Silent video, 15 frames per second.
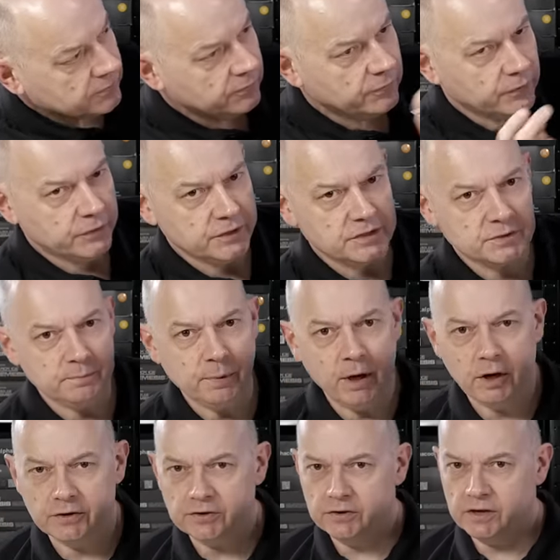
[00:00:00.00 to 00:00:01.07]
for this
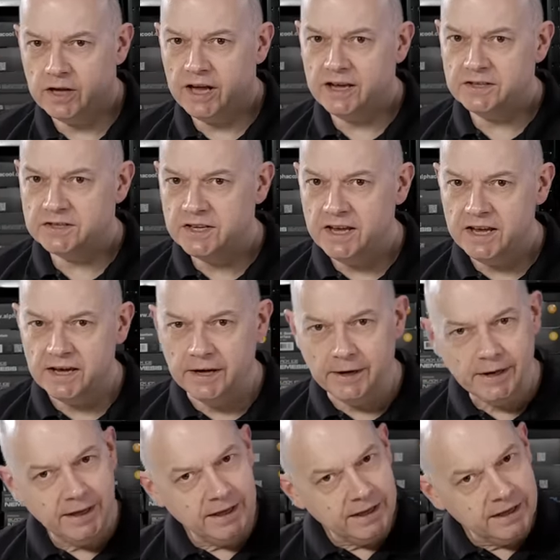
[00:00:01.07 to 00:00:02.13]
part of the case here
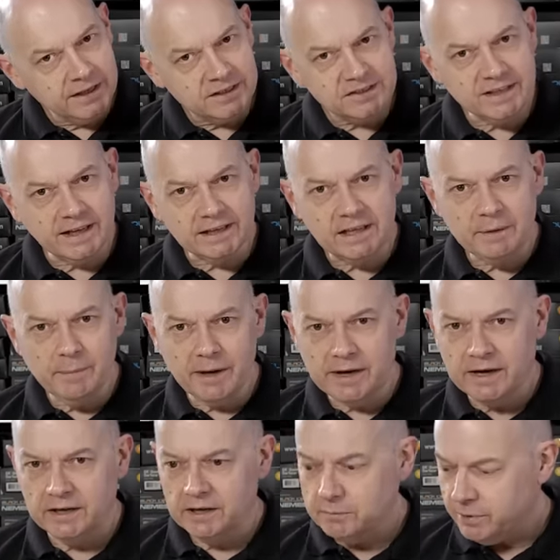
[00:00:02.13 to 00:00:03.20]
Sadly, my
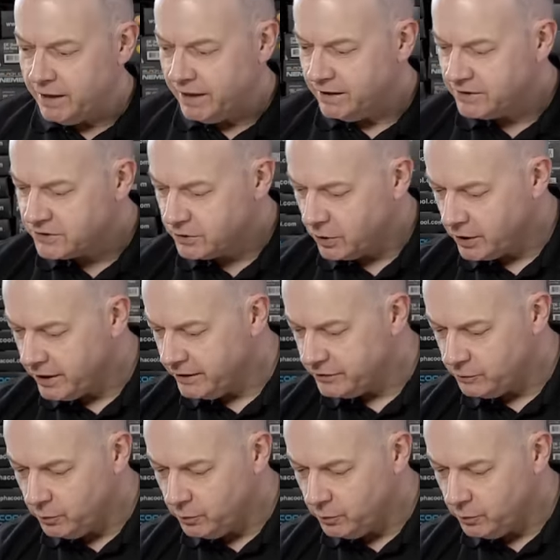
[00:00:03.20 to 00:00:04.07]
cunning plan is not going to